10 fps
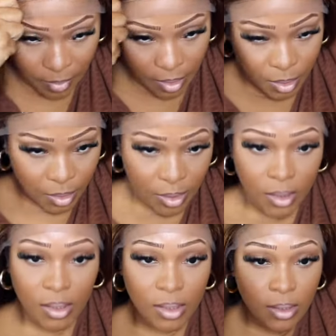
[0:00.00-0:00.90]
to make sure
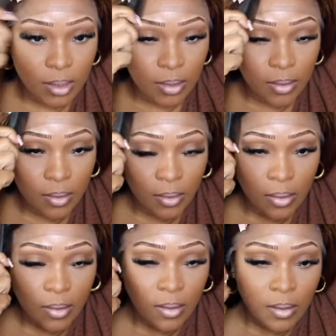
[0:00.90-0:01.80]
it's
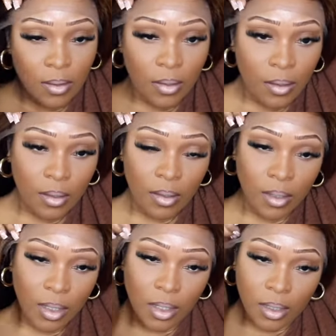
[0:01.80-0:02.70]

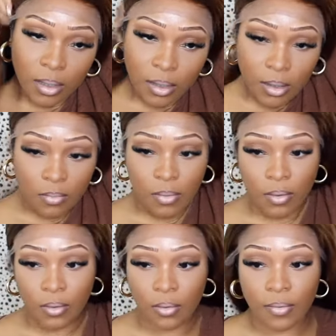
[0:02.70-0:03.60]
clean and smooth.